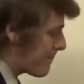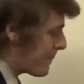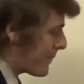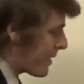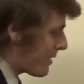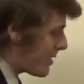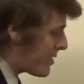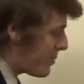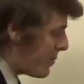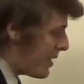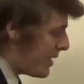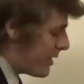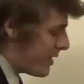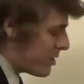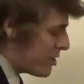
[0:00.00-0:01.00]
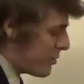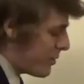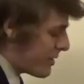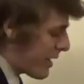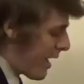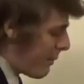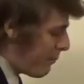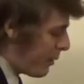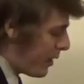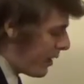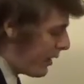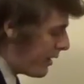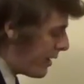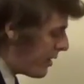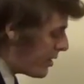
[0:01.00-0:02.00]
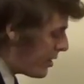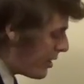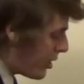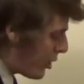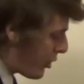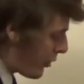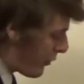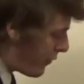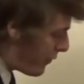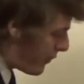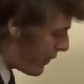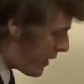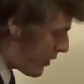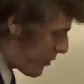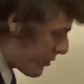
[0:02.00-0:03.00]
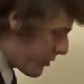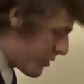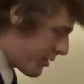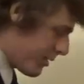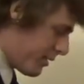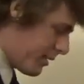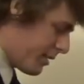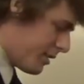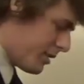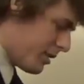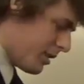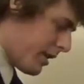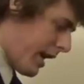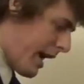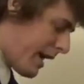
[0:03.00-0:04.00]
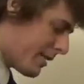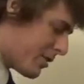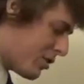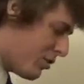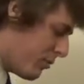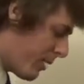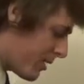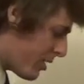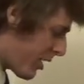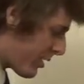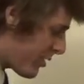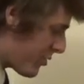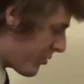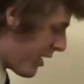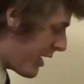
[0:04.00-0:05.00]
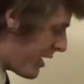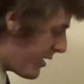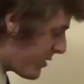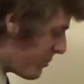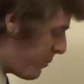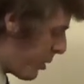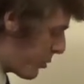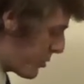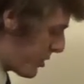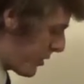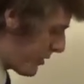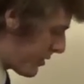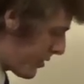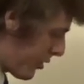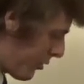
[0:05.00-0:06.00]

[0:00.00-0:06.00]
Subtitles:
speed that she was at, but her fingers had too much extraneous motion. So